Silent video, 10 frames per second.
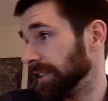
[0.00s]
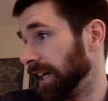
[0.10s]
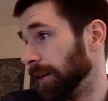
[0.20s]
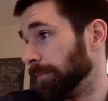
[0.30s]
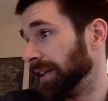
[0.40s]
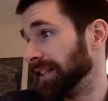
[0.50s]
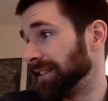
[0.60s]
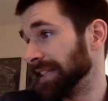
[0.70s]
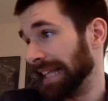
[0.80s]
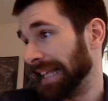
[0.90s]
but it's
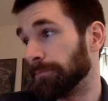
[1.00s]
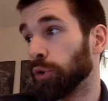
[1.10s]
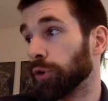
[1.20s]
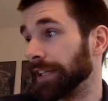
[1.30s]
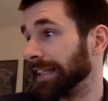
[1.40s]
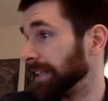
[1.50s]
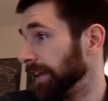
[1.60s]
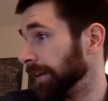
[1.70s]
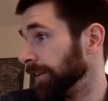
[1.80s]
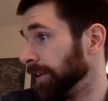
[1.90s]
a lot more than that.